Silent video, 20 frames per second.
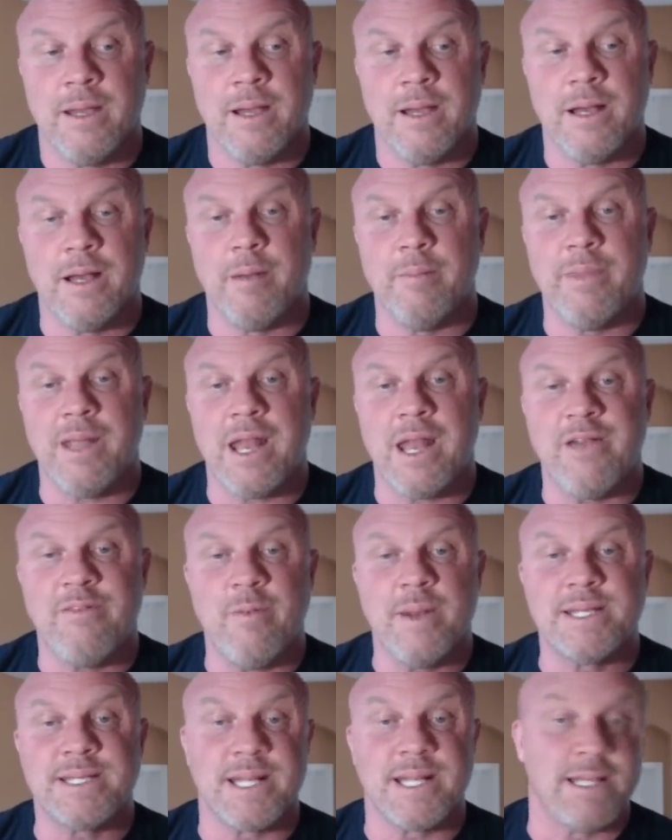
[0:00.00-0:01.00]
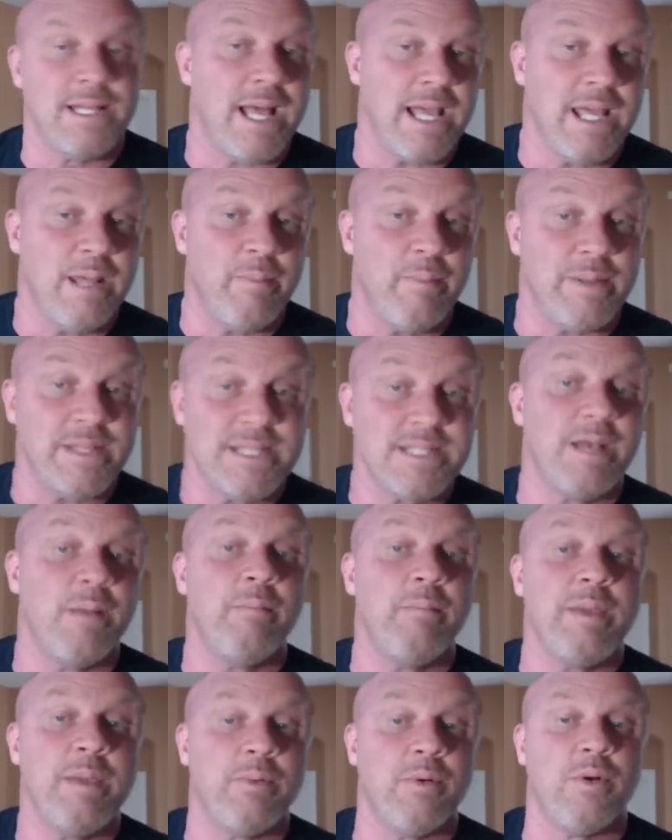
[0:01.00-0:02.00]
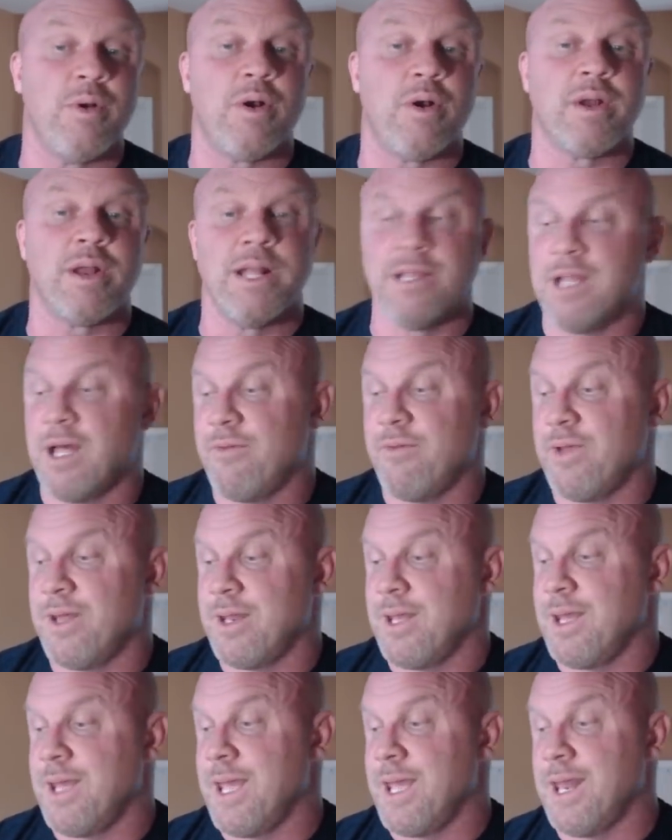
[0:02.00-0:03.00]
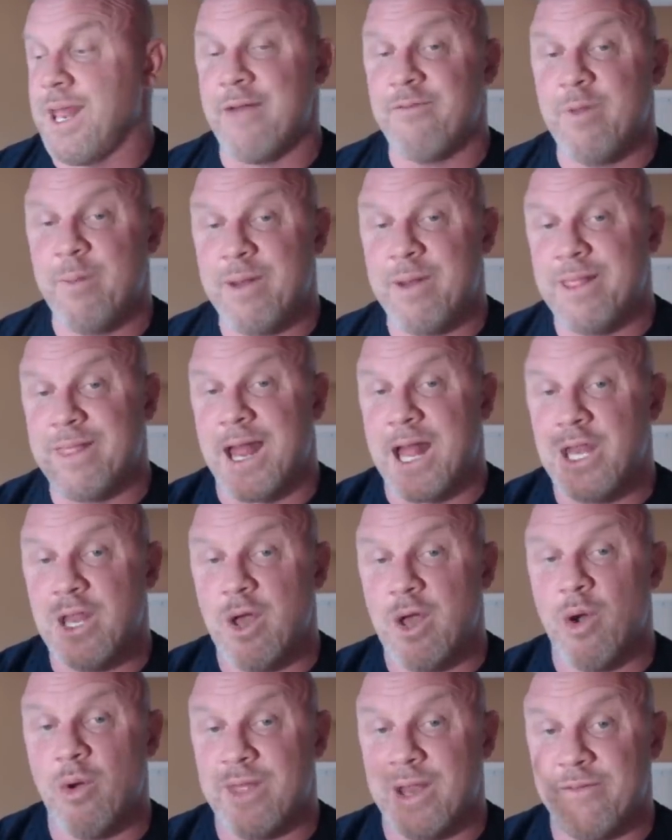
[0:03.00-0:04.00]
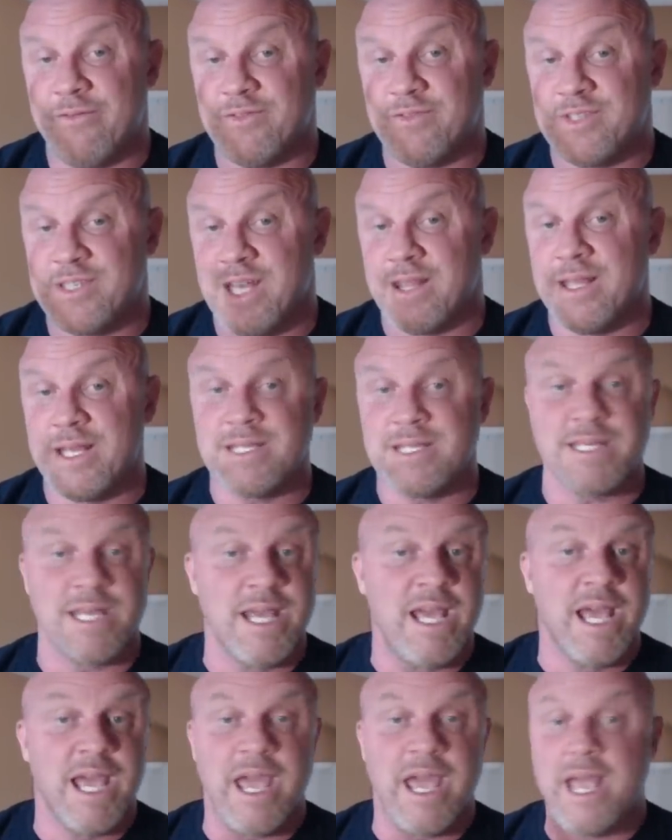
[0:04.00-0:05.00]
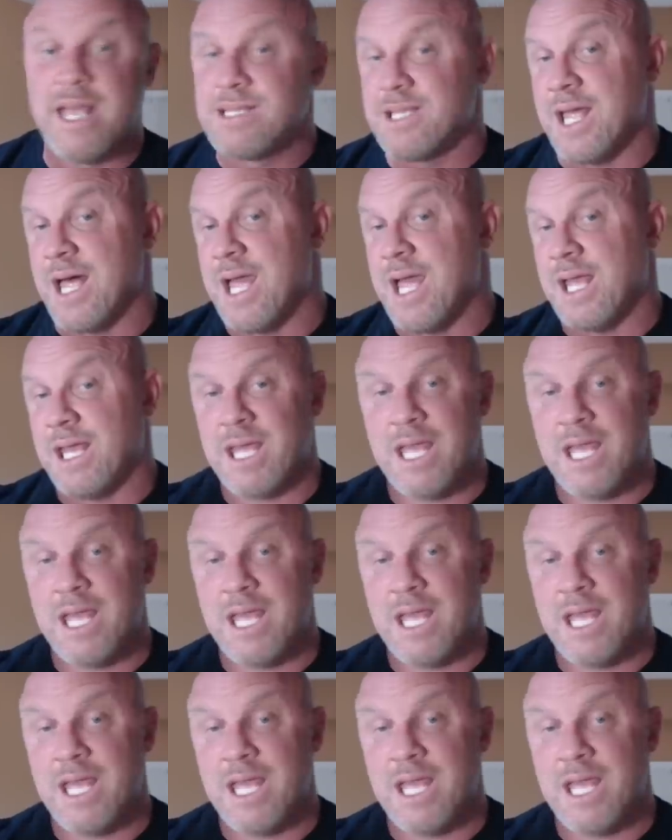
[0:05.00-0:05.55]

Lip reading: Not everybody's going to like it, but some people are going to love it. And everybody that I know that has done this is like